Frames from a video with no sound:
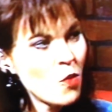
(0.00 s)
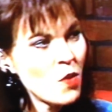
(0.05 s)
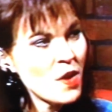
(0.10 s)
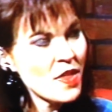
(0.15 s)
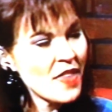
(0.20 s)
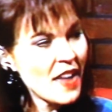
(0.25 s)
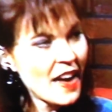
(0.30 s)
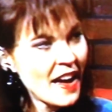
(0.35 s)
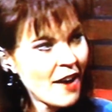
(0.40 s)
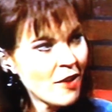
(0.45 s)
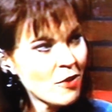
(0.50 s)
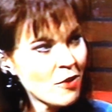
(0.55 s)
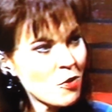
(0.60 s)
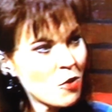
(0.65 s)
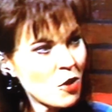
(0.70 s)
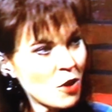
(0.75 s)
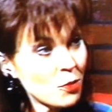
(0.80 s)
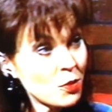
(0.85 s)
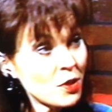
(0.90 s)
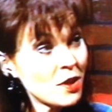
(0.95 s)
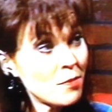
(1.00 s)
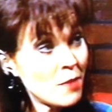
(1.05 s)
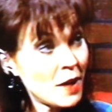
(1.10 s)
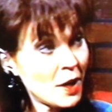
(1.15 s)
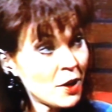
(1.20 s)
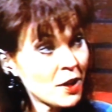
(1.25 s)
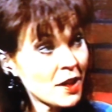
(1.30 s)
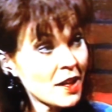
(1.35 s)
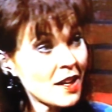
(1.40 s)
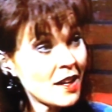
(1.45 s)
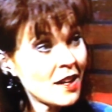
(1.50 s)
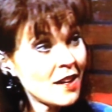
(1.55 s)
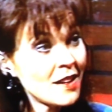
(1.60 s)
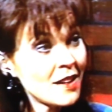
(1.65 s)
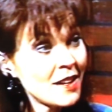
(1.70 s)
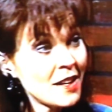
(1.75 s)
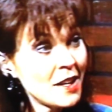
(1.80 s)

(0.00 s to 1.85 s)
without corporate America